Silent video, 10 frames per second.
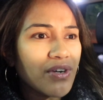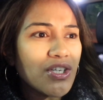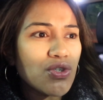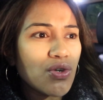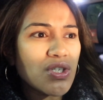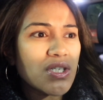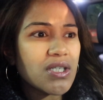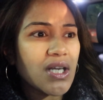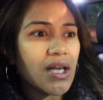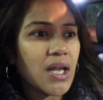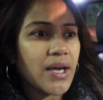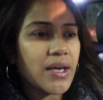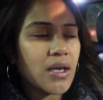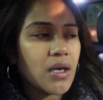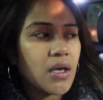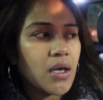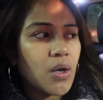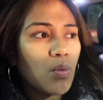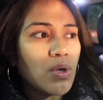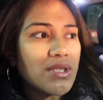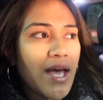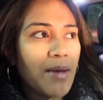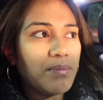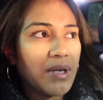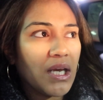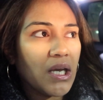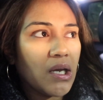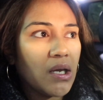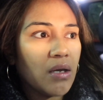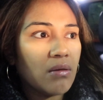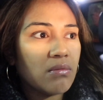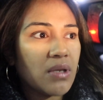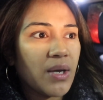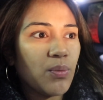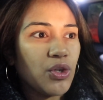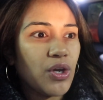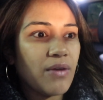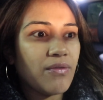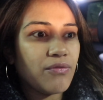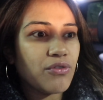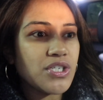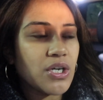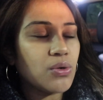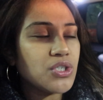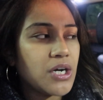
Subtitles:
research and see like what's happening like when you have a freezing cold